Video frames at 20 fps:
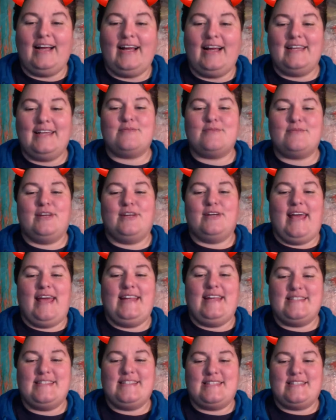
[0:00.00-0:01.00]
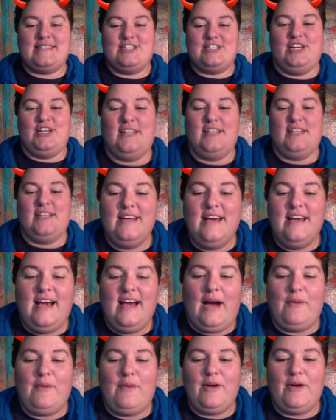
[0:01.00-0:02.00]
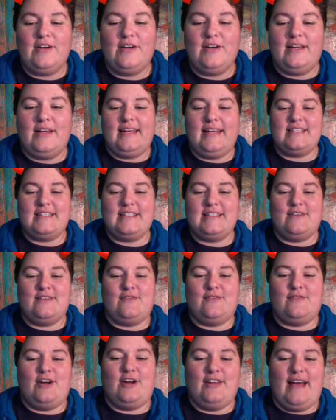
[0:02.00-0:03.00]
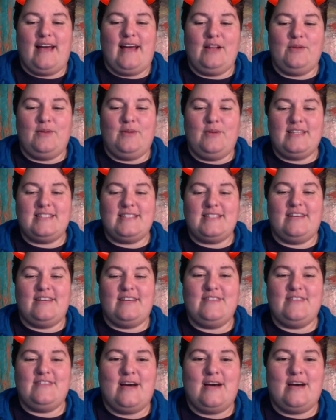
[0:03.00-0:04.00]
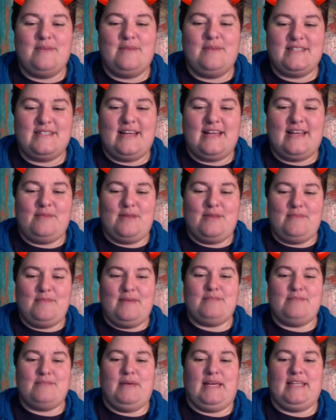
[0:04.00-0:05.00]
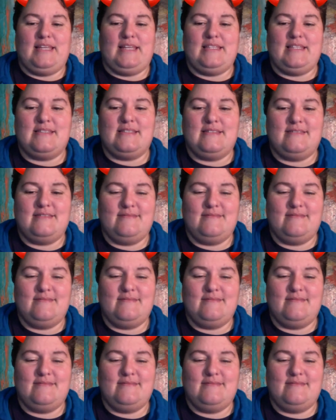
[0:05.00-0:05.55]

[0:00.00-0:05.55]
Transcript: I gotta get some good '80s shit. I want to go get that stuff when all the Halloween stuff is out because that'll be the best pickings.